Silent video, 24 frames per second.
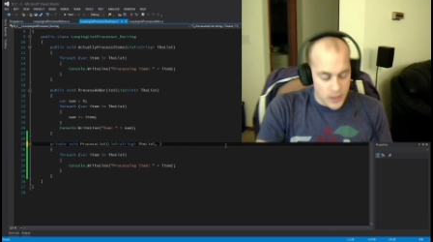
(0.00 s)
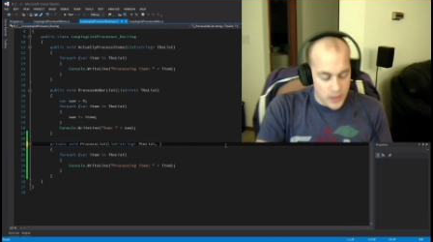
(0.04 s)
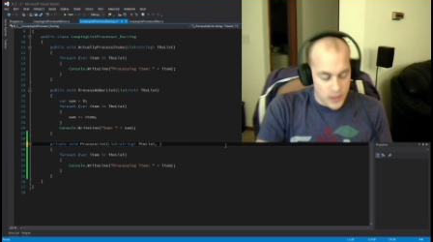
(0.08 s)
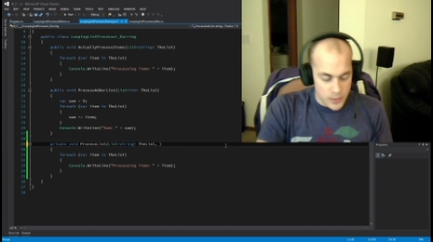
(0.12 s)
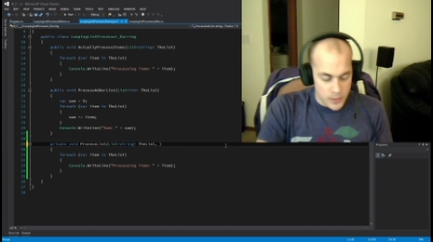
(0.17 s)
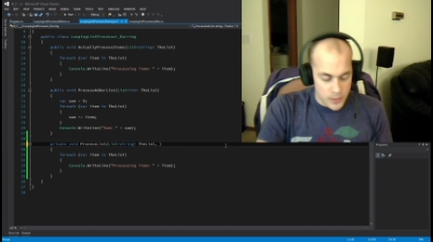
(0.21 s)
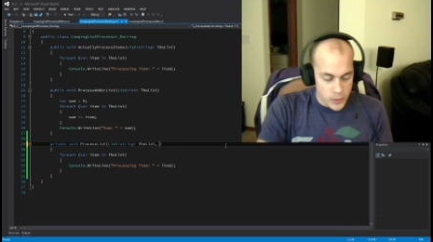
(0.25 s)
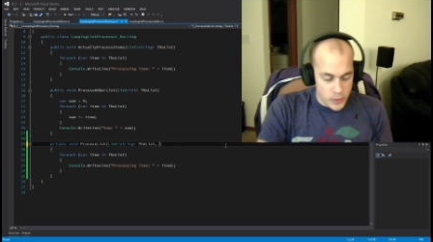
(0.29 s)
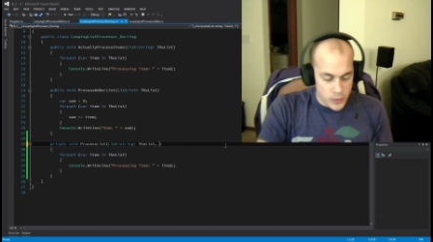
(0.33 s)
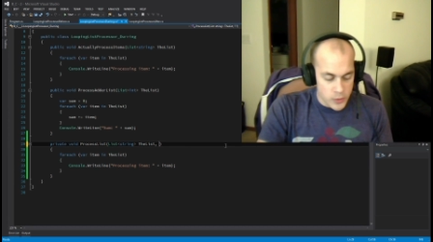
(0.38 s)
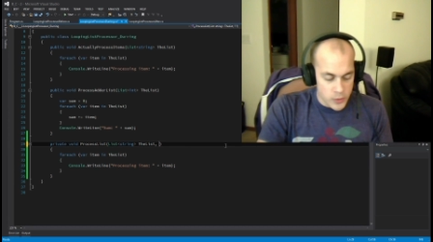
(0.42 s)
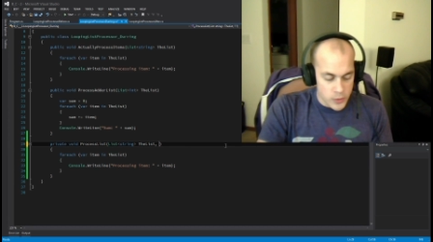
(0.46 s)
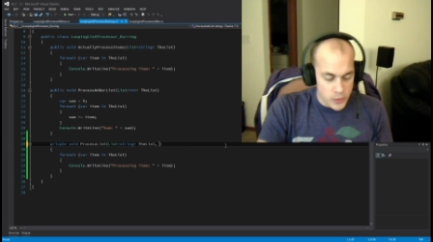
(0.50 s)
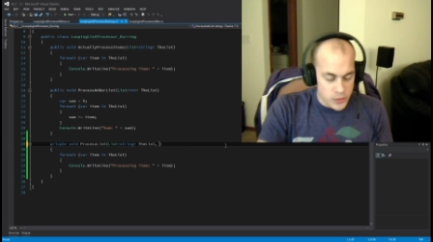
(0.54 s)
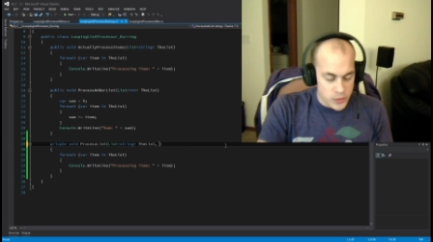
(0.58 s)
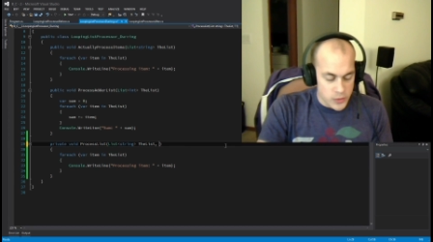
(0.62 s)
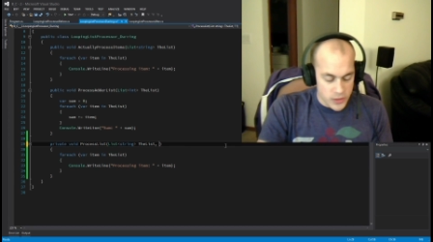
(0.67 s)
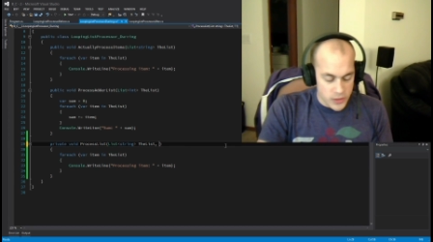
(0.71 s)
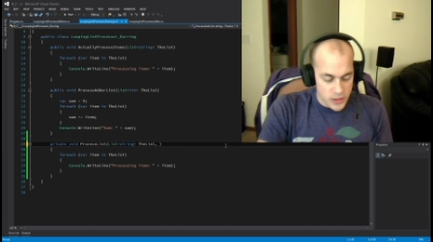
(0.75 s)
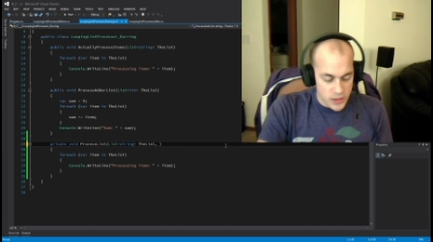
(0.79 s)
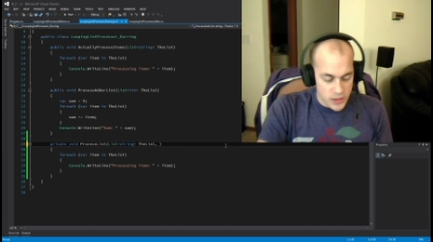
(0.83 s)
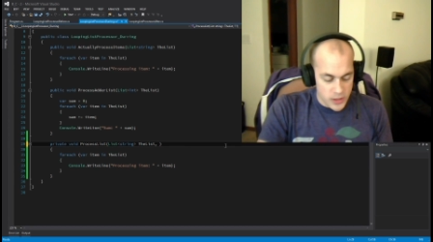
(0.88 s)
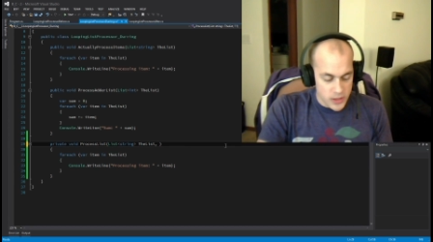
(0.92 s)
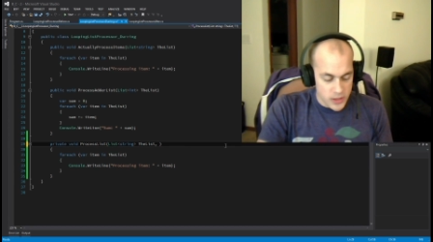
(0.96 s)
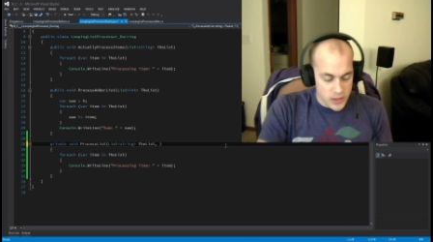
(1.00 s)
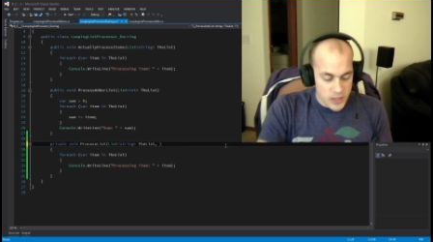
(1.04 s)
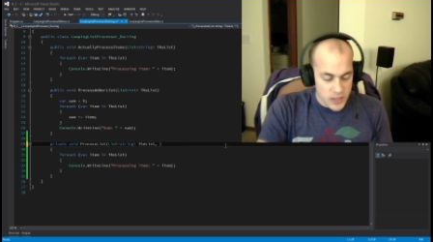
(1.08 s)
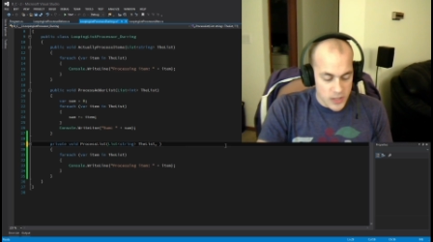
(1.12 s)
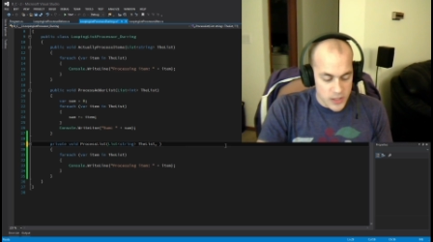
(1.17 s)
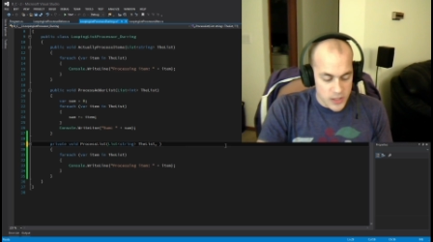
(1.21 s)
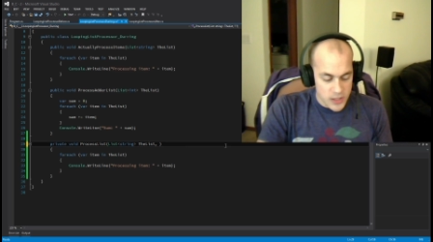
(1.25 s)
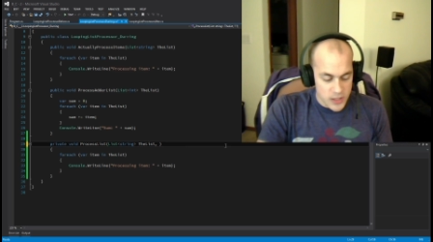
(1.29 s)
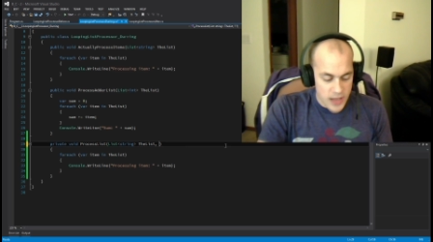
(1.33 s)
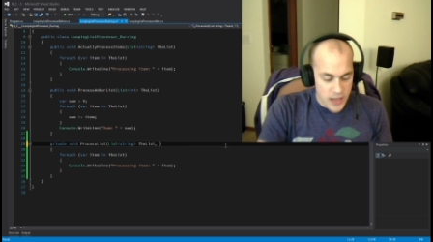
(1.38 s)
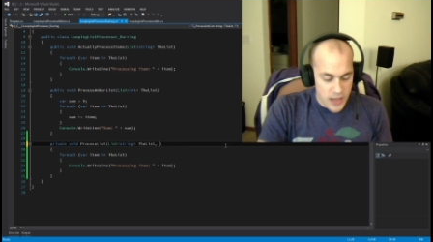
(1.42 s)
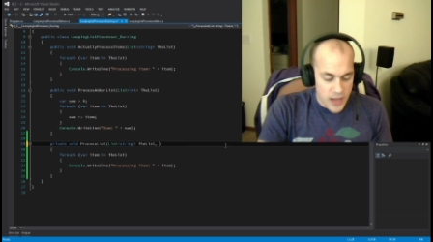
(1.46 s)
um, you use in this
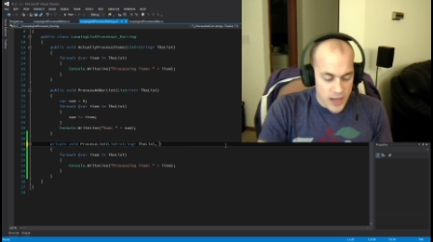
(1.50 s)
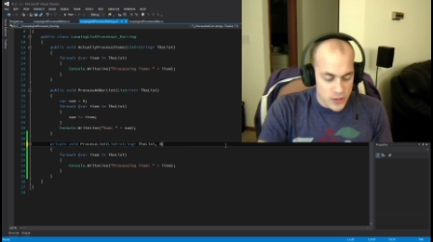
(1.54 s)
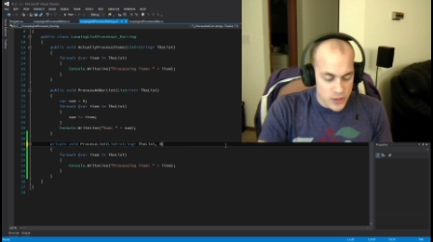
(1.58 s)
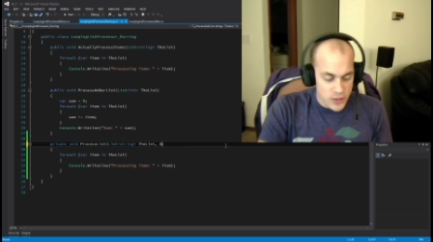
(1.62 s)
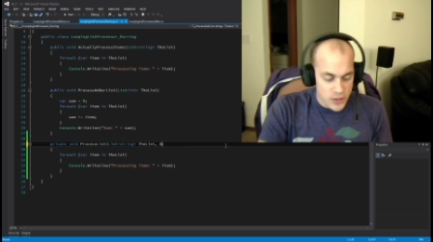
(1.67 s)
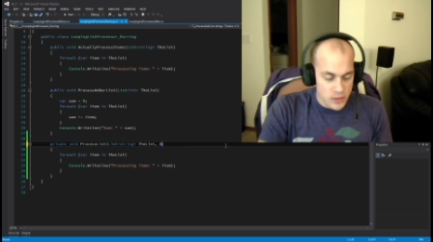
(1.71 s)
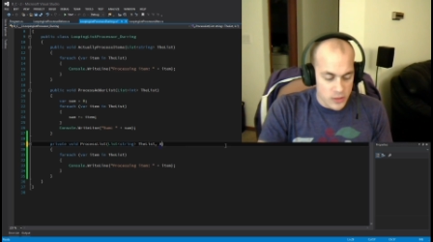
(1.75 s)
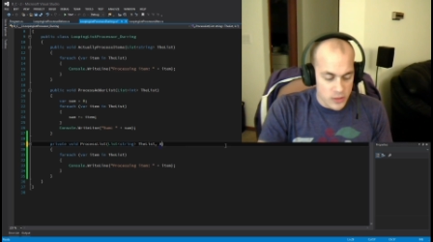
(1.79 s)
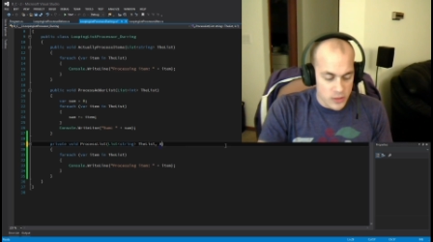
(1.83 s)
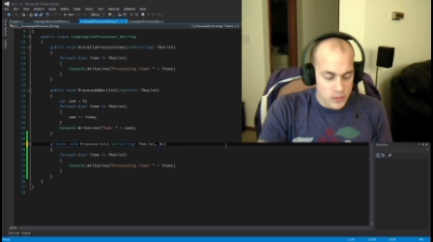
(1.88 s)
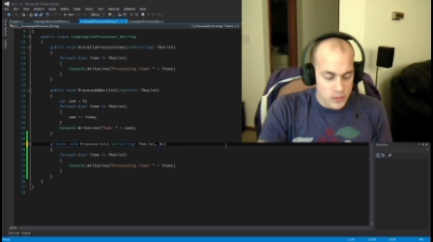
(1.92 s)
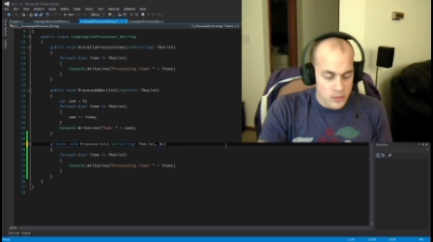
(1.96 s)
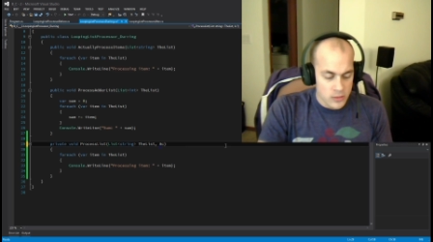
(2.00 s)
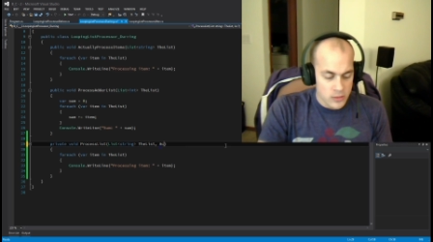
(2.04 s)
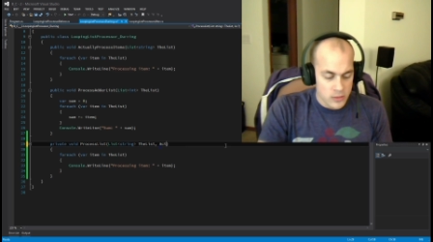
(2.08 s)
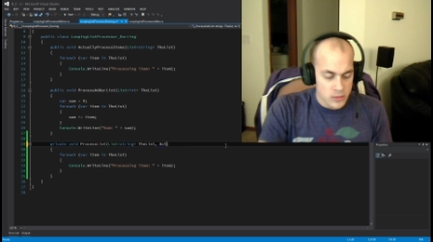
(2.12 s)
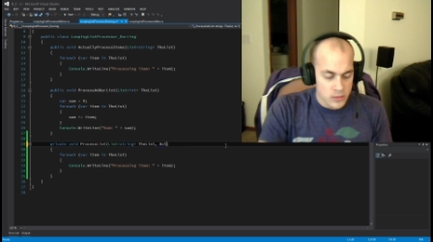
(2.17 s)
case an action